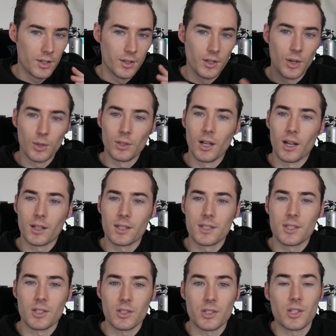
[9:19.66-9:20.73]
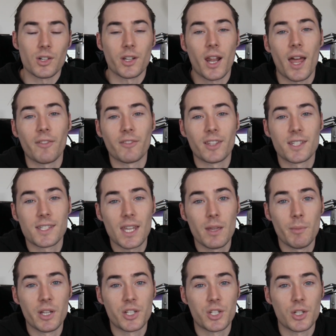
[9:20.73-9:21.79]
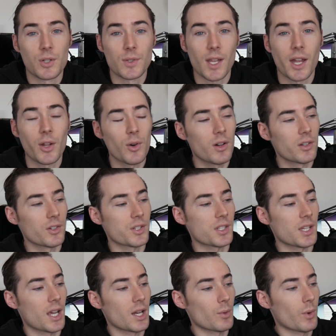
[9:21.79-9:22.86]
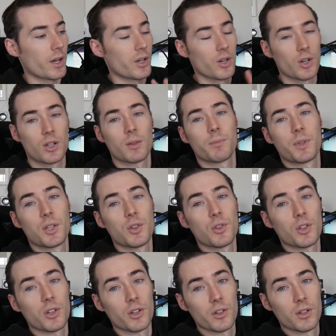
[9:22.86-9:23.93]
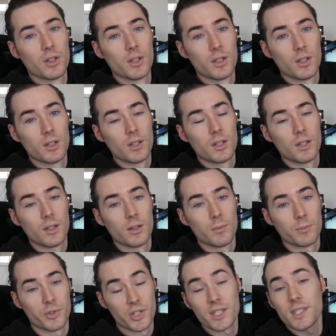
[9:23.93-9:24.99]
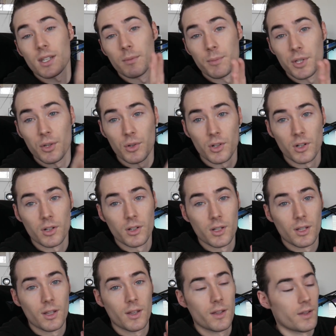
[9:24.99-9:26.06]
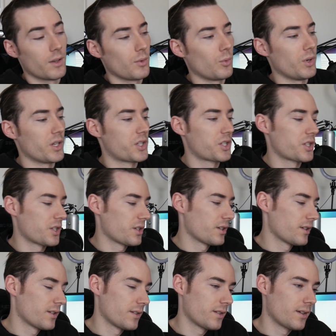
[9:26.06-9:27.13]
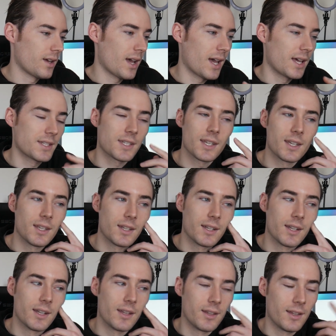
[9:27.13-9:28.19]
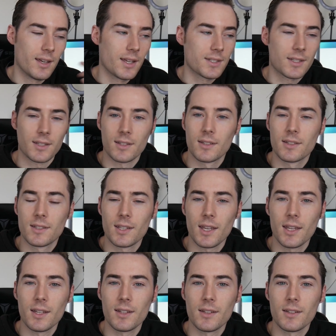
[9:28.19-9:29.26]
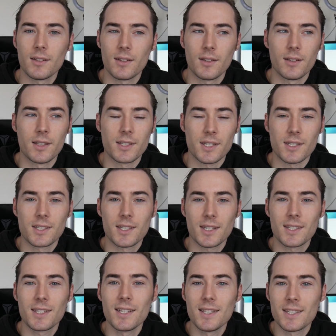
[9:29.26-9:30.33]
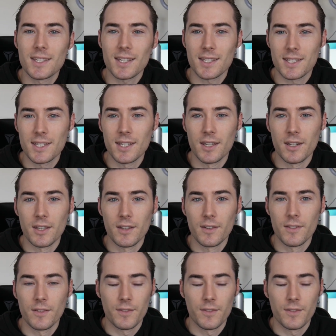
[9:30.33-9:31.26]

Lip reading: No luck, still started having the same issues. I don't understand why her computer, Bree's computer, which has a 1660 in it.